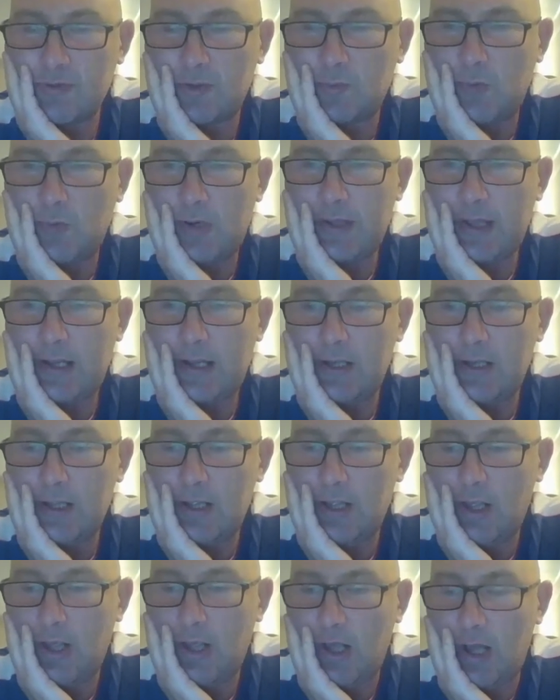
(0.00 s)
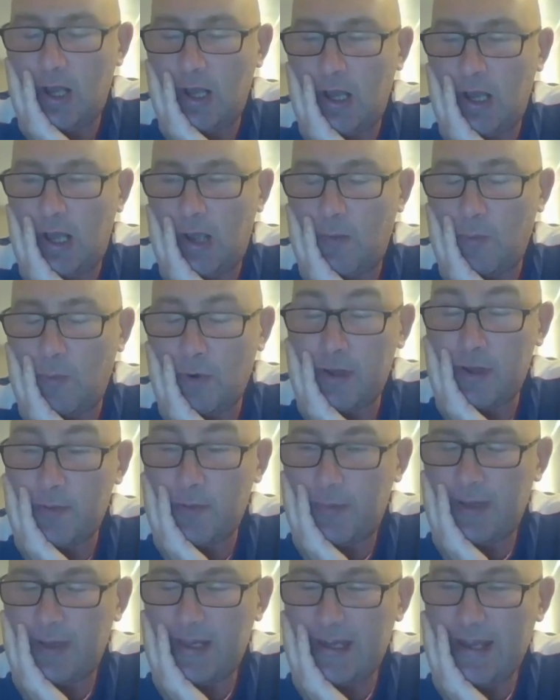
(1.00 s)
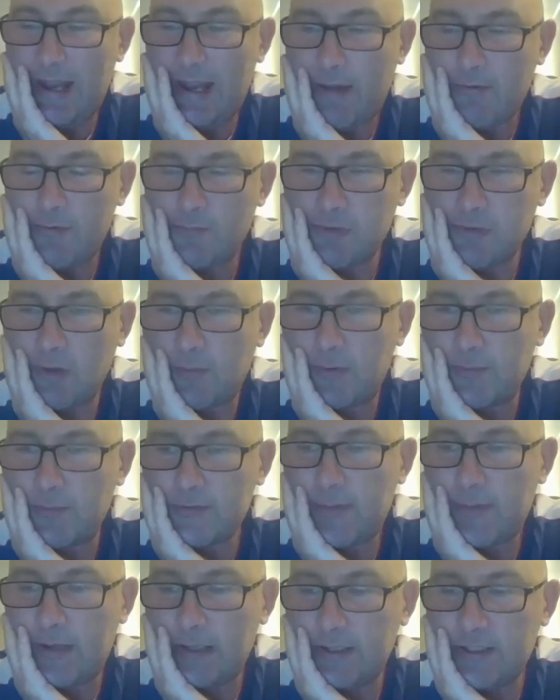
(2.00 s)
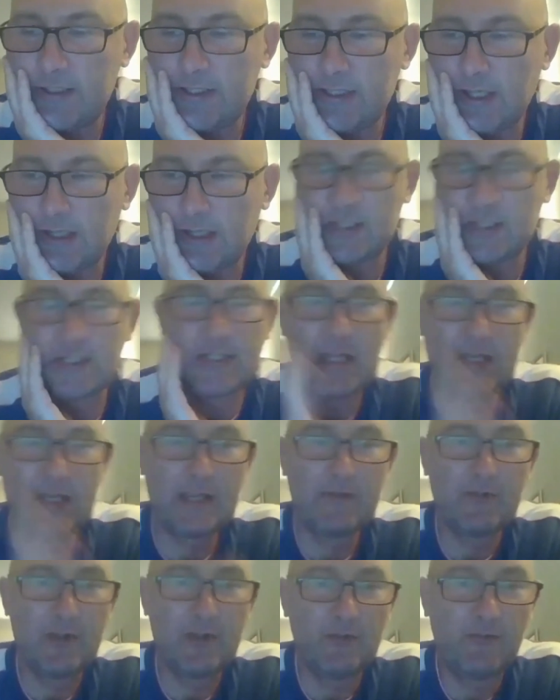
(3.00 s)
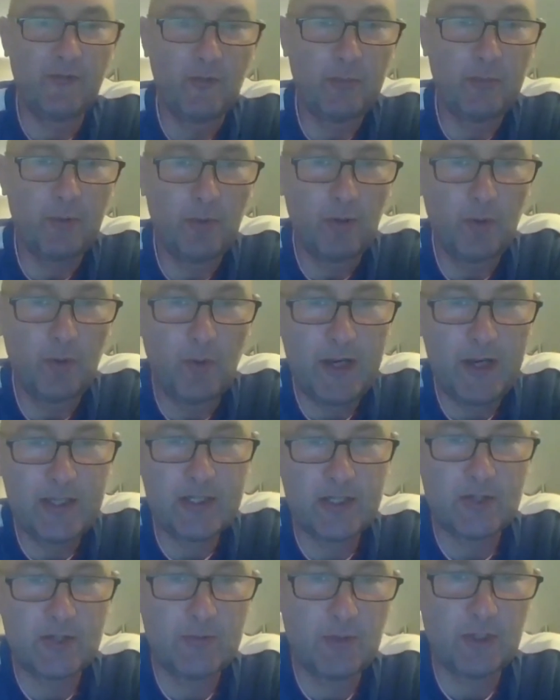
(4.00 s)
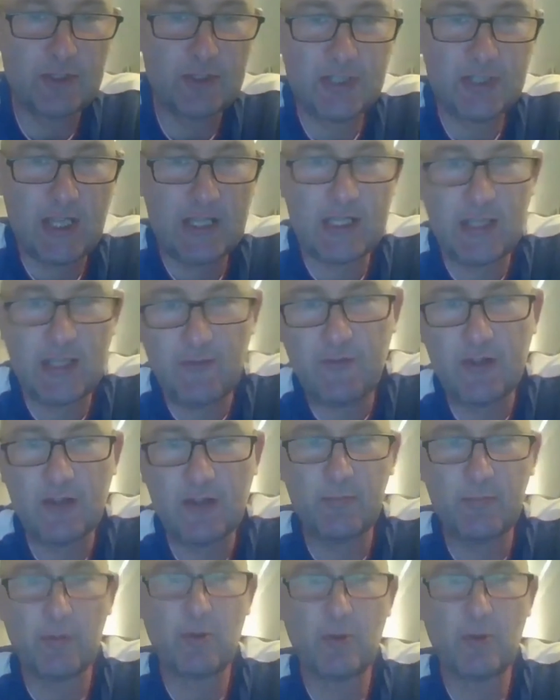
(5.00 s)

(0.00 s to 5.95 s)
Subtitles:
where they. And one of the big inherent problems about Leeds United is they're giving the football away too much. They're giving the ball